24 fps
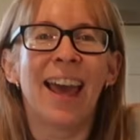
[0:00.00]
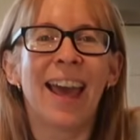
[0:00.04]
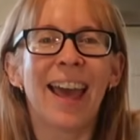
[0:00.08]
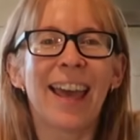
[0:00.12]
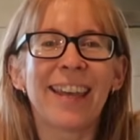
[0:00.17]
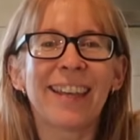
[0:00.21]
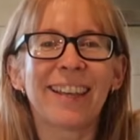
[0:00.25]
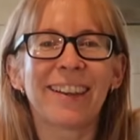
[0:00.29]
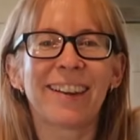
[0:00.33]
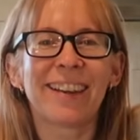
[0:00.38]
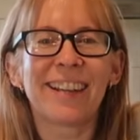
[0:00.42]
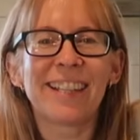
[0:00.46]

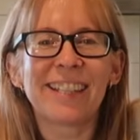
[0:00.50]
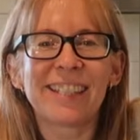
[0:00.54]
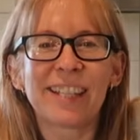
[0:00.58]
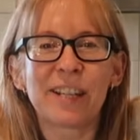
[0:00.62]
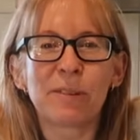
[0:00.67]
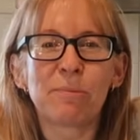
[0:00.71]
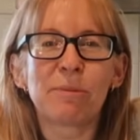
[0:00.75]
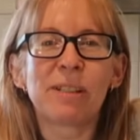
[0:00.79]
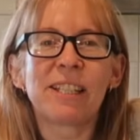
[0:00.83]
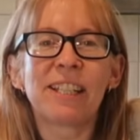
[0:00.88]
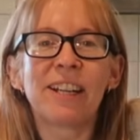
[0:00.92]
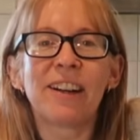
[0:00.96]
Hey guys,
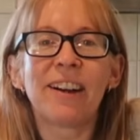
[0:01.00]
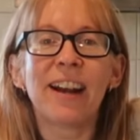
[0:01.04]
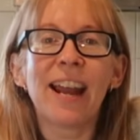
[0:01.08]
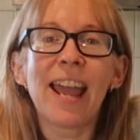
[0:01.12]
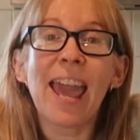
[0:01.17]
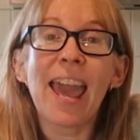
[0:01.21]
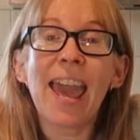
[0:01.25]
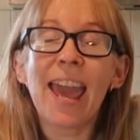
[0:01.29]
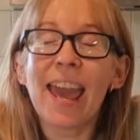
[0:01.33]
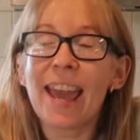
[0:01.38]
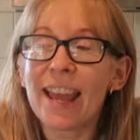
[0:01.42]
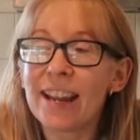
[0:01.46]
I'm Sarah
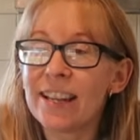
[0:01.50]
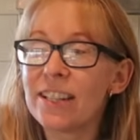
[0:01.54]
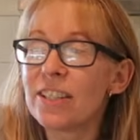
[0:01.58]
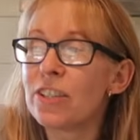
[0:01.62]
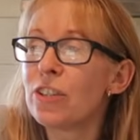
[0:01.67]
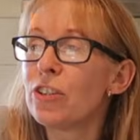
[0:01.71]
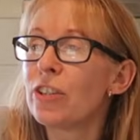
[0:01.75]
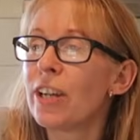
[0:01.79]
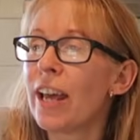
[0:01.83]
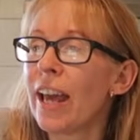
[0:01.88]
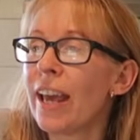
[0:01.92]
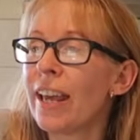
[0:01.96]
and
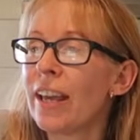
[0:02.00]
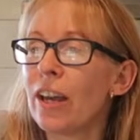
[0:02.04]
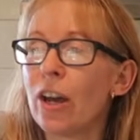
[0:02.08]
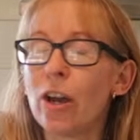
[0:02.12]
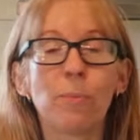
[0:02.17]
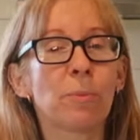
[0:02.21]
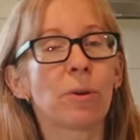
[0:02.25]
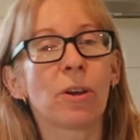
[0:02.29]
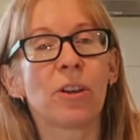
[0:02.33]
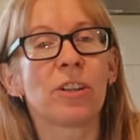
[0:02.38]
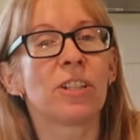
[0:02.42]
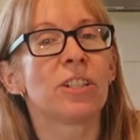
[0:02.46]
today
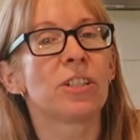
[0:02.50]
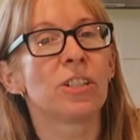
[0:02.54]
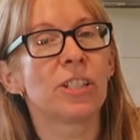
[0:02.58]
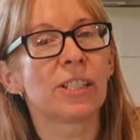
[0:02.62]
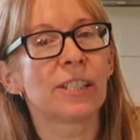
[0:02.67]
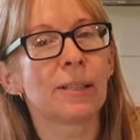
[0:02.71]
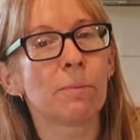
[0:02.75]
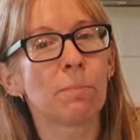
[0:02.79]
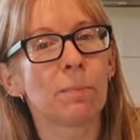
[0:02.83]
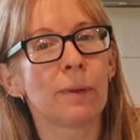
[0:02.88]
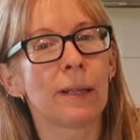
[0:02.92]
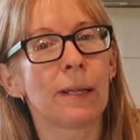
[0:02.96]
I'm going to
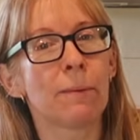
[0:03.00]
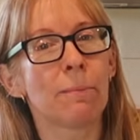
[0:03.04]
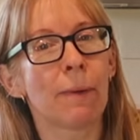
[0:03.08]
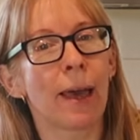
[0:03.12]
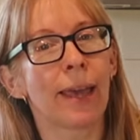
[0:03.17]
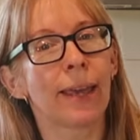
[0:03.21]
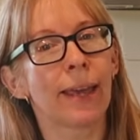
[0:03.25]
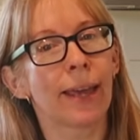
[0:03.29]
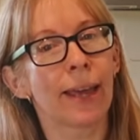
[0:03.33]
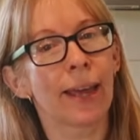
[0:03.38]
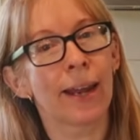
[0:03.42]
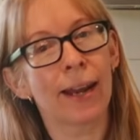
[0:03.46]
simply
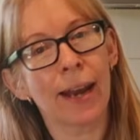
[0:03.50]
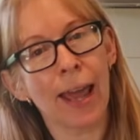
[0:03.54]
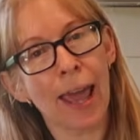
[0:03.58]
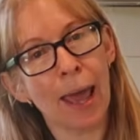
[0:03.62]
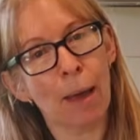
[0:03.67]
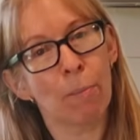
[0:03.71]
make an